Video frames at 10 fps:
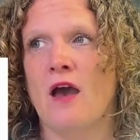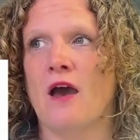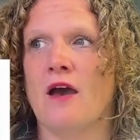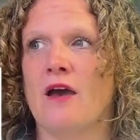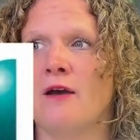
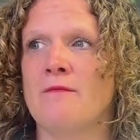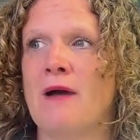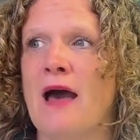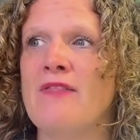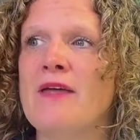
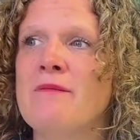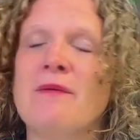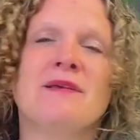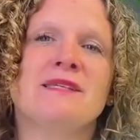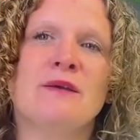And then
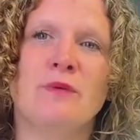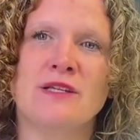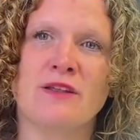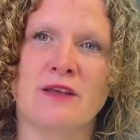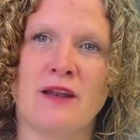maybe see which
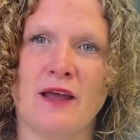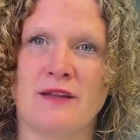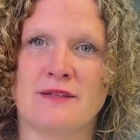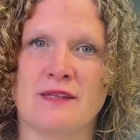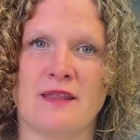other
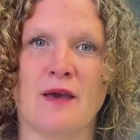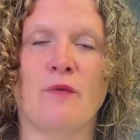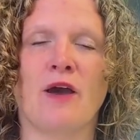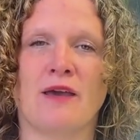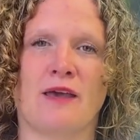clients that they're
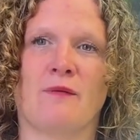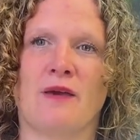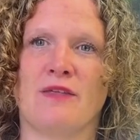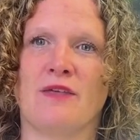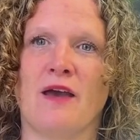working
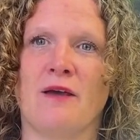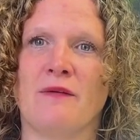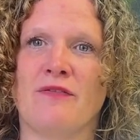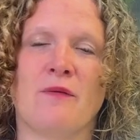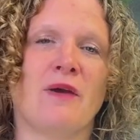with,
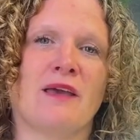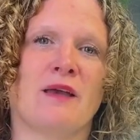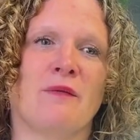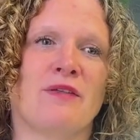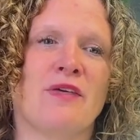if they're
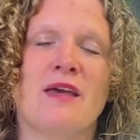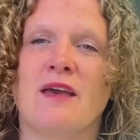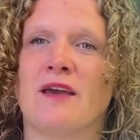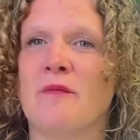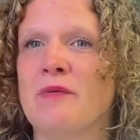working with
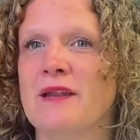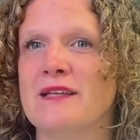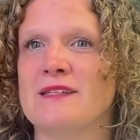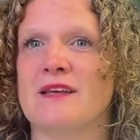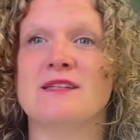
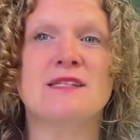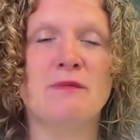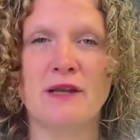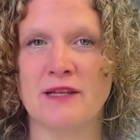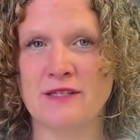companies that are
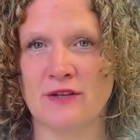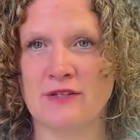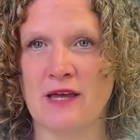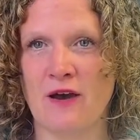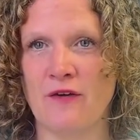similar to
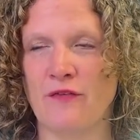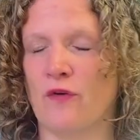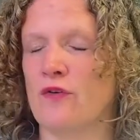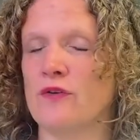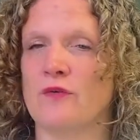yourself
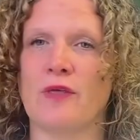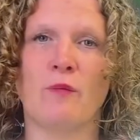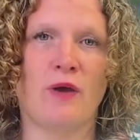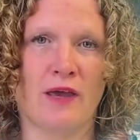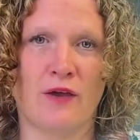or they're
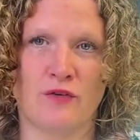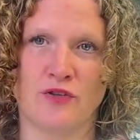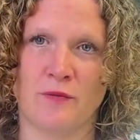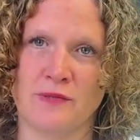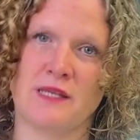working on
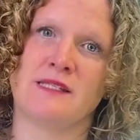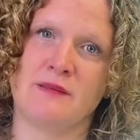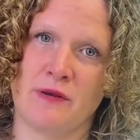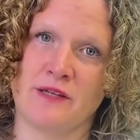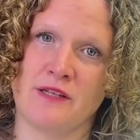jobs that are
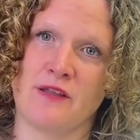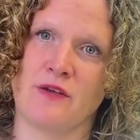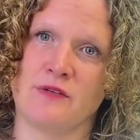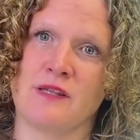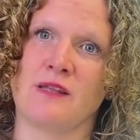similar to
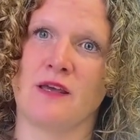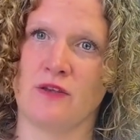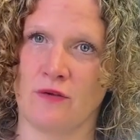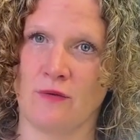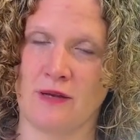those that
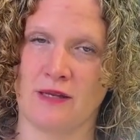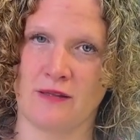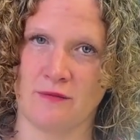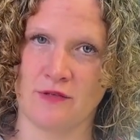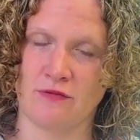you need
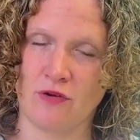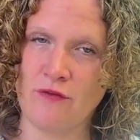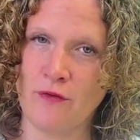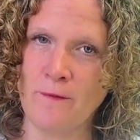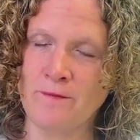them to
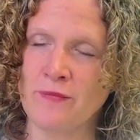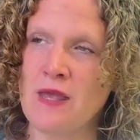recruit for.